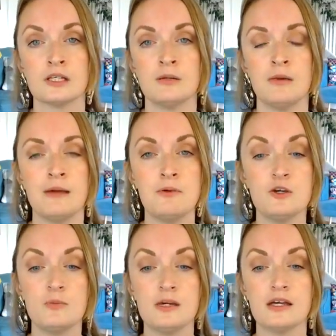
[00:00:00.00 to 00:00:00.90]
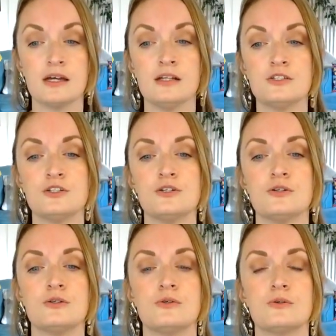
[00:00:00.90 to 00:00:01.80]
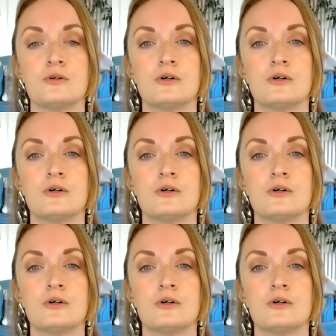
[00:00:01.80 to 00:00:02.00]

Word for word: Maybe you begin to